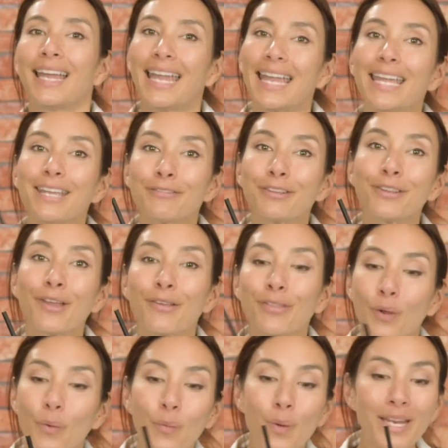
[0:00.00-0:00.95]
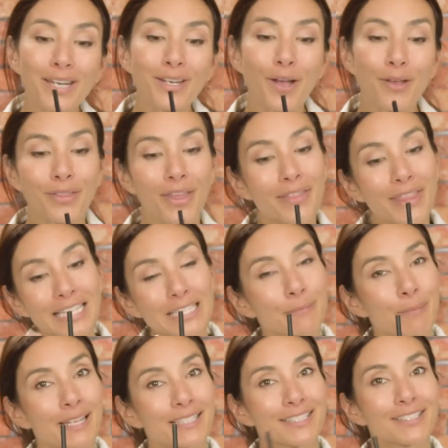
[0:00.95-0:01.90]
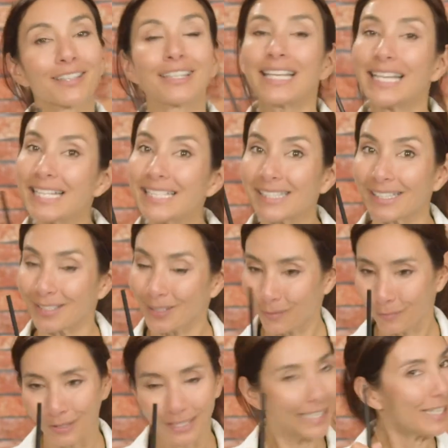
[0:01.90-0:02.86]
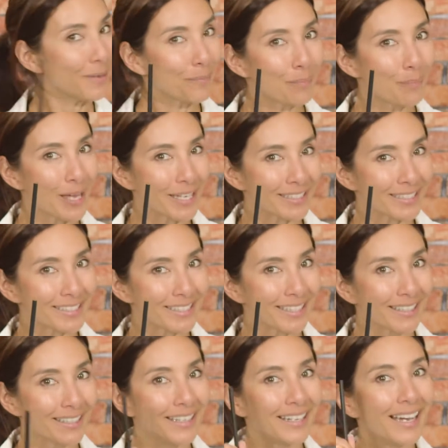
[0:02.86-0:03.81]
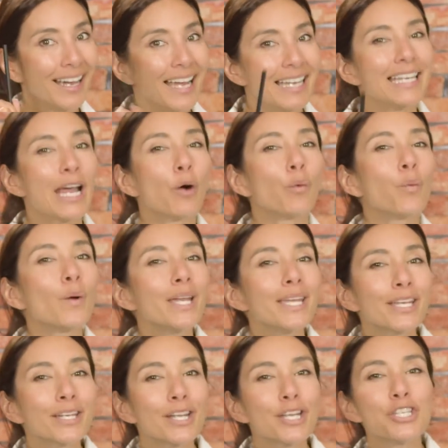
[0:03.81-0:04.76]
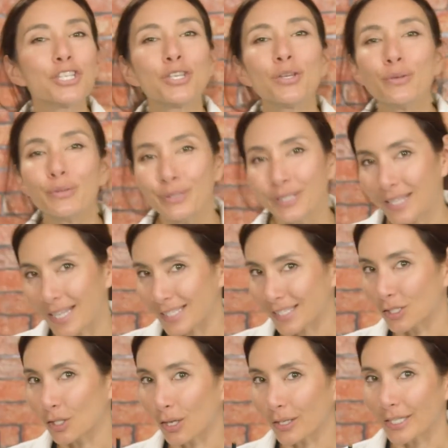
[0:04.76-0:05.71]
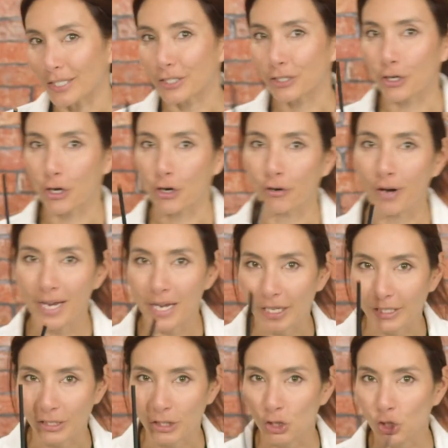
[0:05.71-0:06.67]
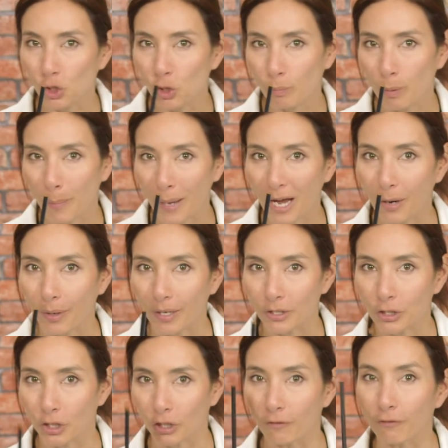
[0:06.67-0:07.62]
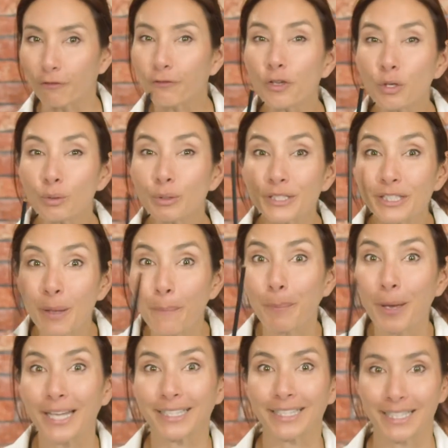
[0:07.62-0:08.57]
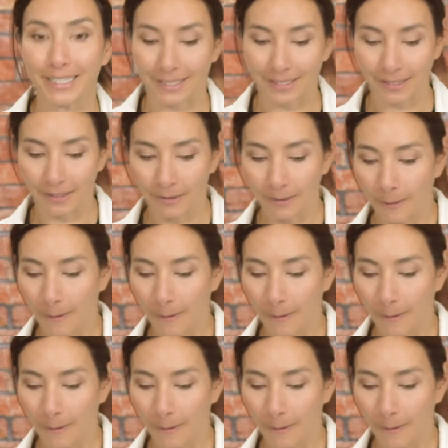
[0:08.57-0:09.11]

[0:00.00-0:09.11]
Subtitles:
even though that we know that this pencil isn't really bent. Now we're gonna use this knowledge to create a superpower to confuse the baddies.